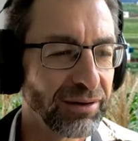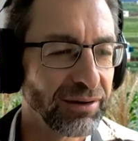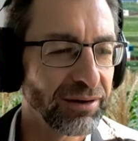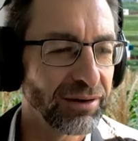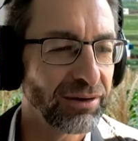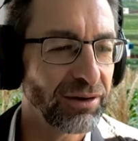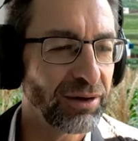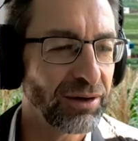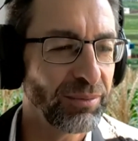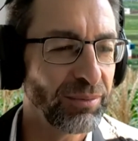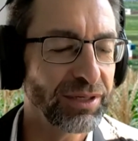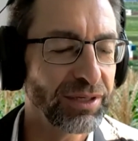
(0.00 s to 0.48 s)

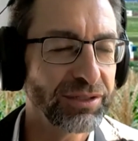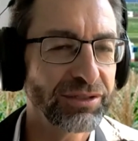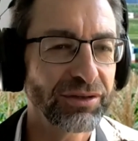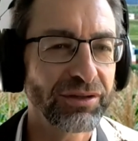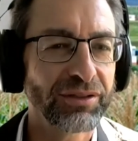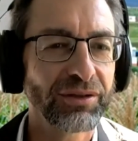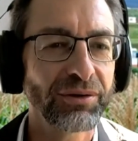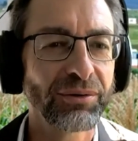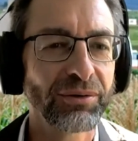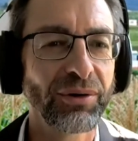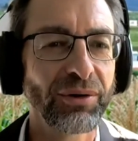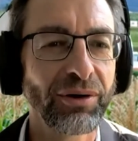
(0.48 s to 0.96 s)
comment
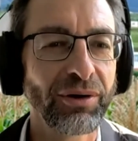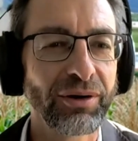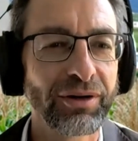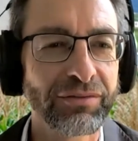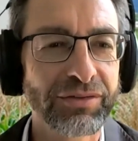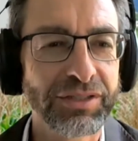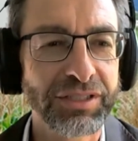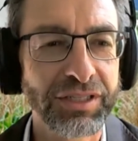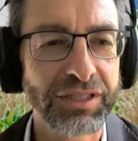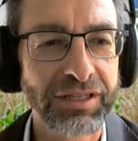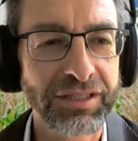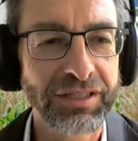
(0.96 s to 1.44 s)
on the role
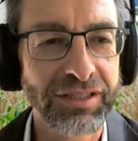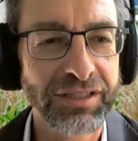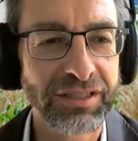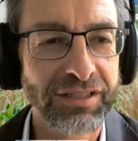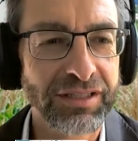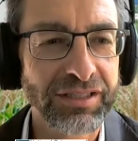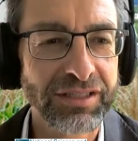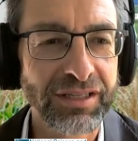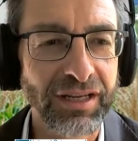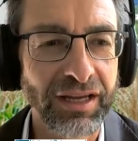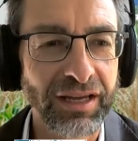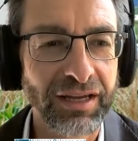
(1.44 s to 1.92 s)
of
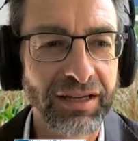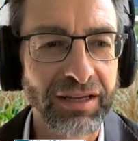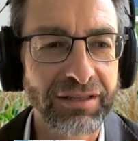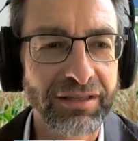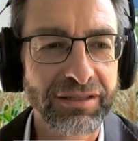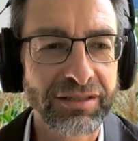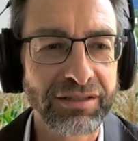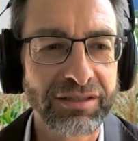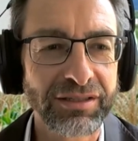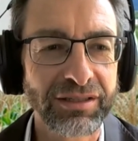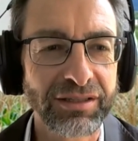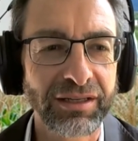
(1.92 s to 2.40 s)
citizen
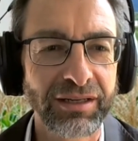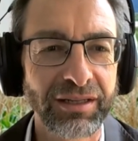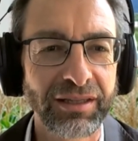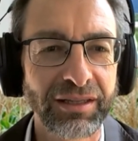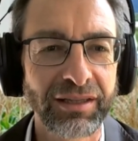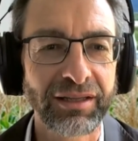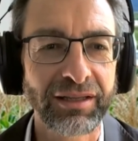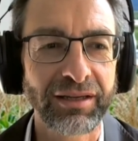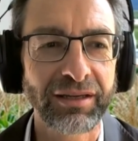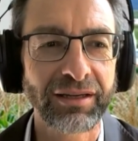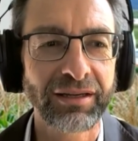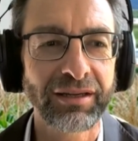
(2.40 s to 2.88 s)
science
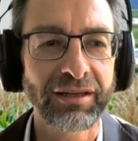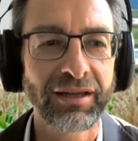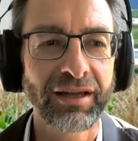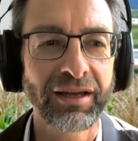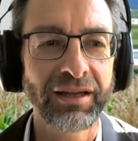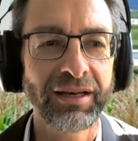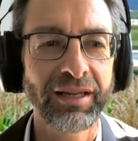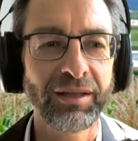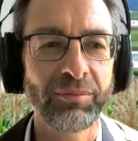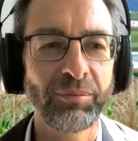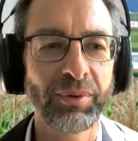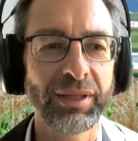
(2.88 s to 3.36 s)
in the
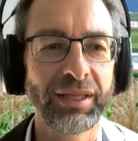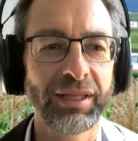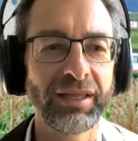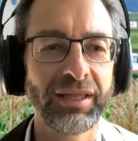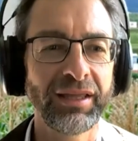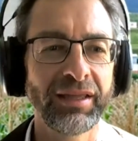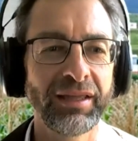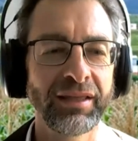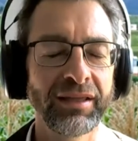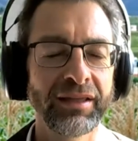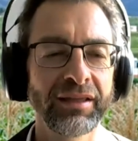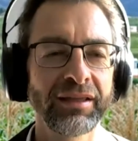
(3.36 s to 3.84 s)

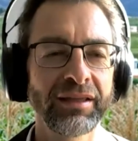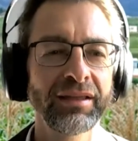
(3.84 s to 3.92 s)
honeybee